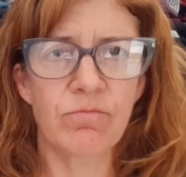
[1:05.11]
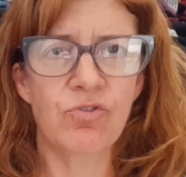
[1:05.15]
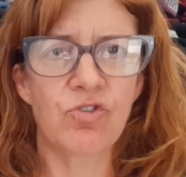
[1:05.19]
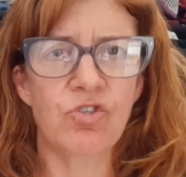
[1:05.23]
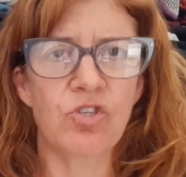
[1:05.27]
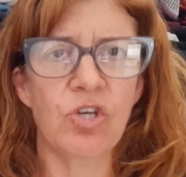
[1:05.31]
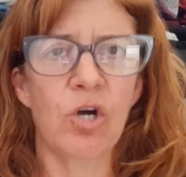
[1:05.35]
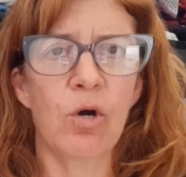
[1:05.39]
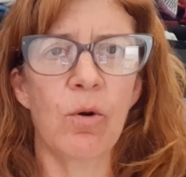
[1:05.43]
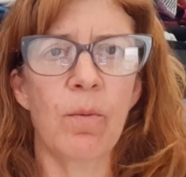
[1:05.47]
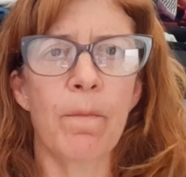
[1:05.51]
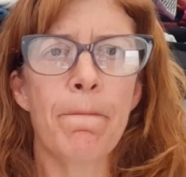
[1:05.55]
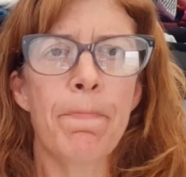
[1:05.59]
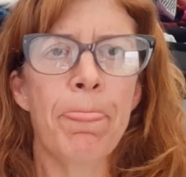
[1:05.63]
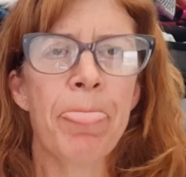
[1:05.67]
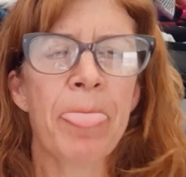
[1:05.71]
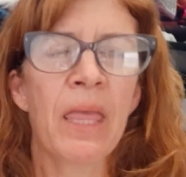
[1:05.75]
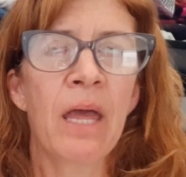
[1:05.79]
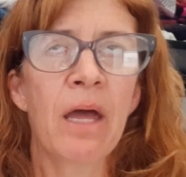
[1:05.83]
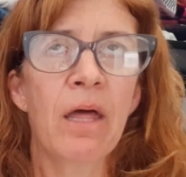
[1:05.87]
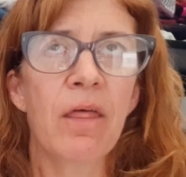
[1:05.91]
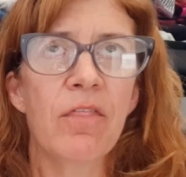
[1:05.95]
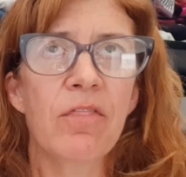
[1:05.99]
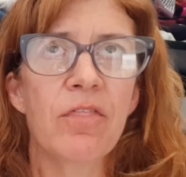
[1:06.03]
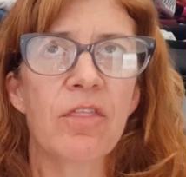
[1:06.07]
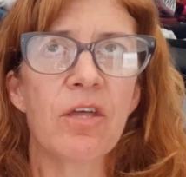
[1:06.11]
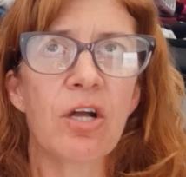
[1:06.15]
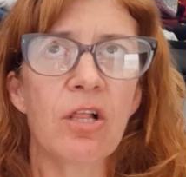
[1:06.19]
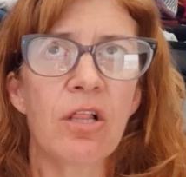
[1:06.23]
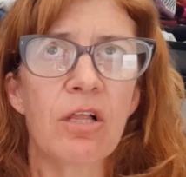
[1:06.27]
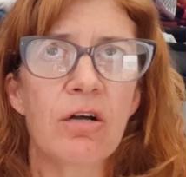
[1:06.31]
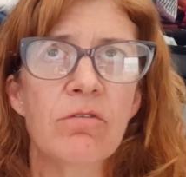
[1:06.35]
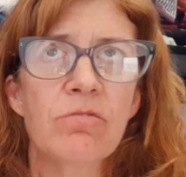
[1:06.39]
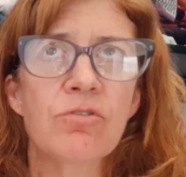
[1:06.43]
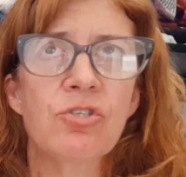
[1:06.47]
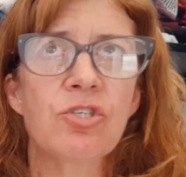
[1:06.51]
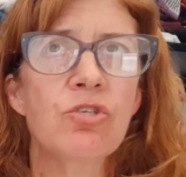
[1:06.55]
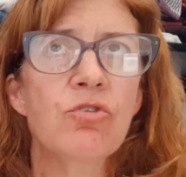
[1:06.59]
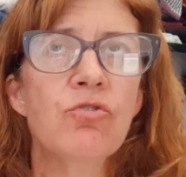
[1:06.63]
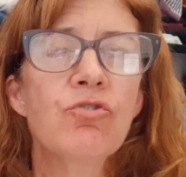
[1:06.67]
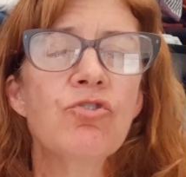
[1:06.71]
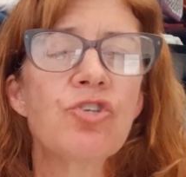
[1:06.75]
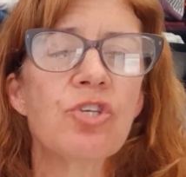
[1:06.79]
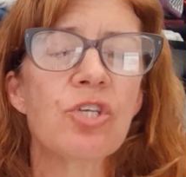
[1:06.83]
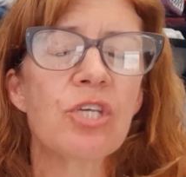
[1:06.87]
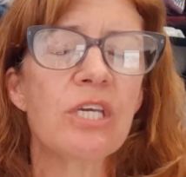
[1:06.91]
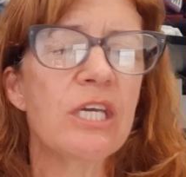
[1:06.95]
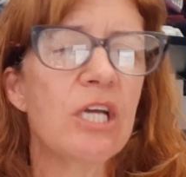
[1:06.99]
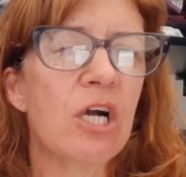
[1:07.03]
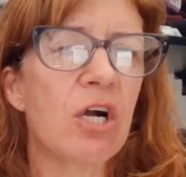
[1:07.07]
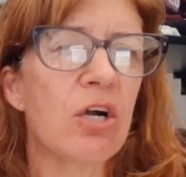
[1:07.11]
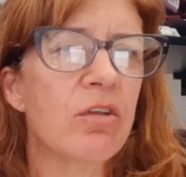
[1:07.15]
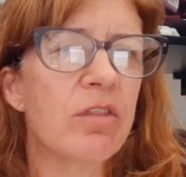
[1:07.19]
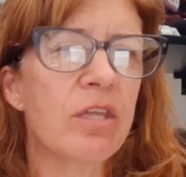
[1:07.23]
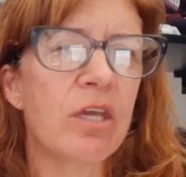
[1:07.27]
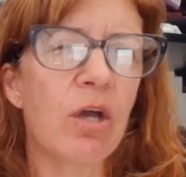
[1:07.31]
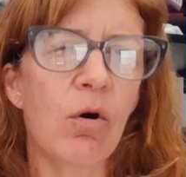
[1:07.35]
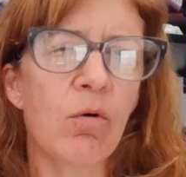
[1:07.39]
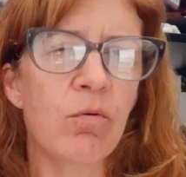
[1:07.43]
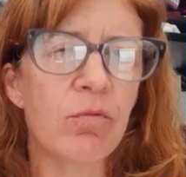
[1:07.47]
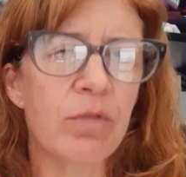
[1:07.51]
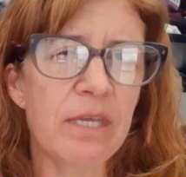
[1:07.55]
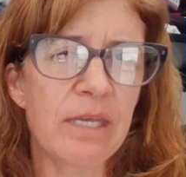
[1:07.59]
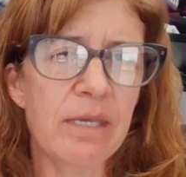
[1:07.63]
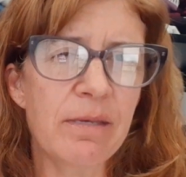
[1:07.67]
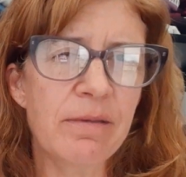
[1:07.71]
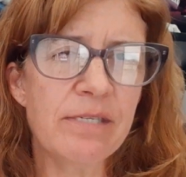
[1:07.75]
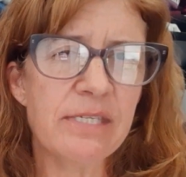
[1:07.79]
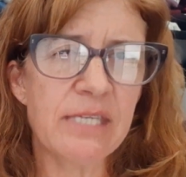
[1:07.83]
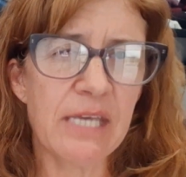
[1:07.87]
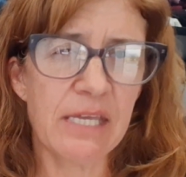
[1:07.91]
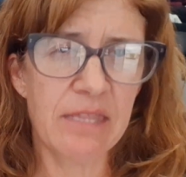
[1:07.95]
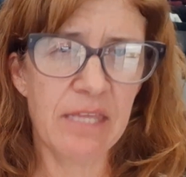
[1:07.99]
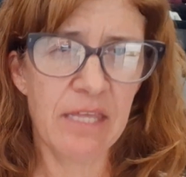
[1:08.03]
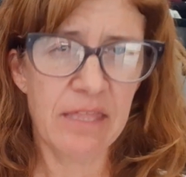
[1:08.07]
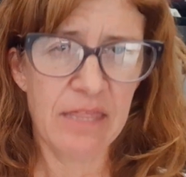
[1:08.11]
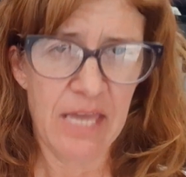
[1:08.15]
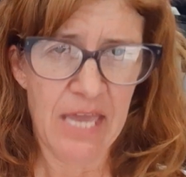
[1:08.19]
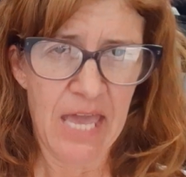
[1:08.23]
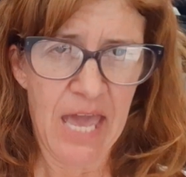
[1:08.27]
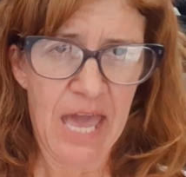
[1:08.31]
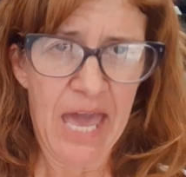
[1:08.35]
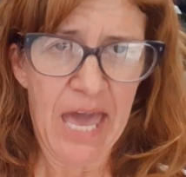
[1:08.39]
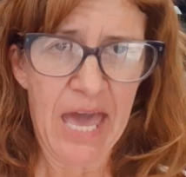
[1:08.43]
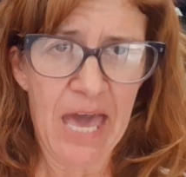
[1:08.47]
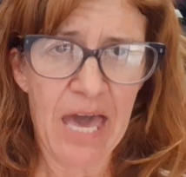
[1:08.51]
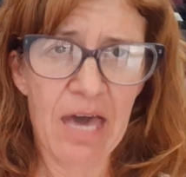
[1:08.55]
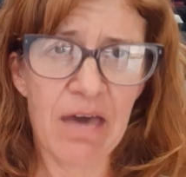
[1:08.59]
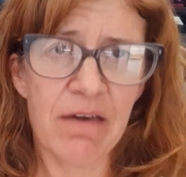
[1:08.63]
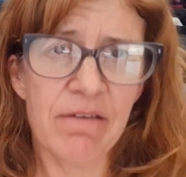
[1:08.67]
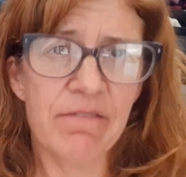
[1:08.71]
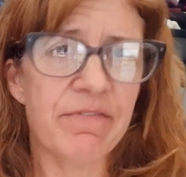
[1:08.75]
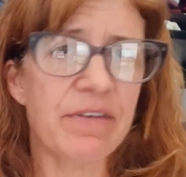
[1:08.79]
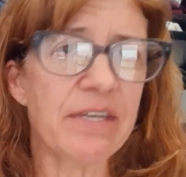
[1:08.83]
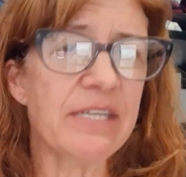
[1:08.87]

So the clothes usually are the only set that they have.